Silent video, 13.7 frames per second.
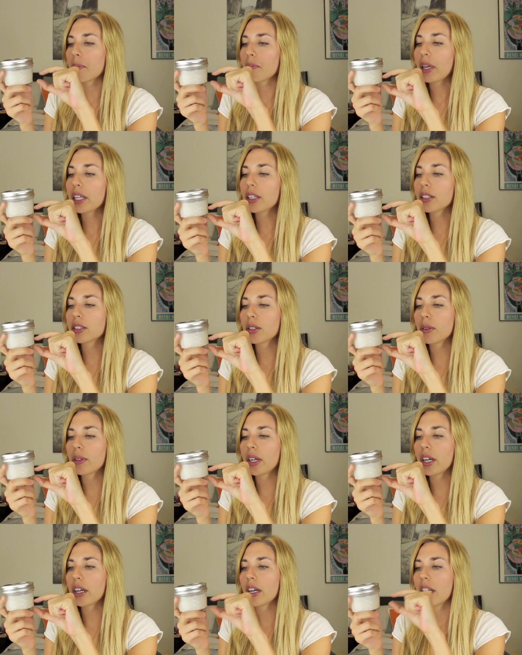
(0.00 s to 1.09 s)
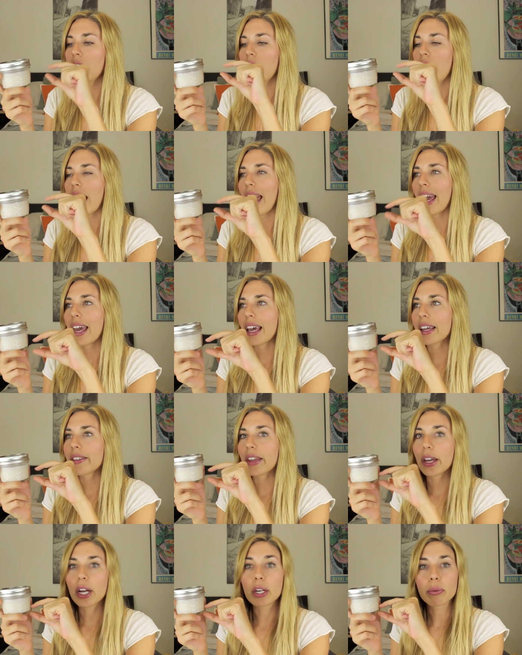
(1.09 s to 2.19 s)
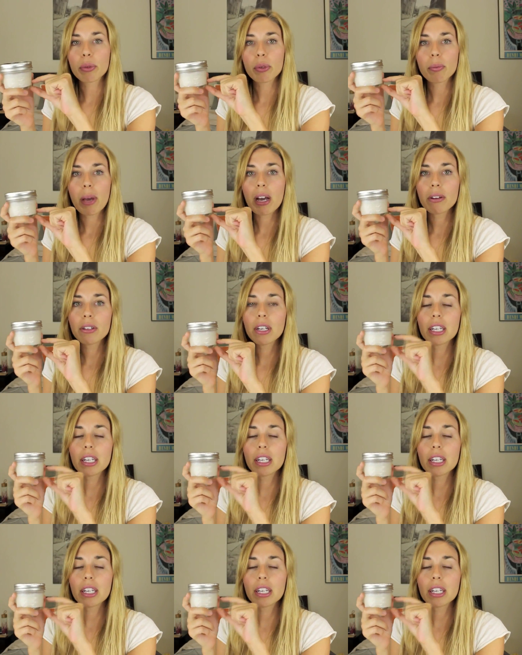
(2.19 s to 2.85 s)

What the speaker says: baking soda and the arrowroot powder,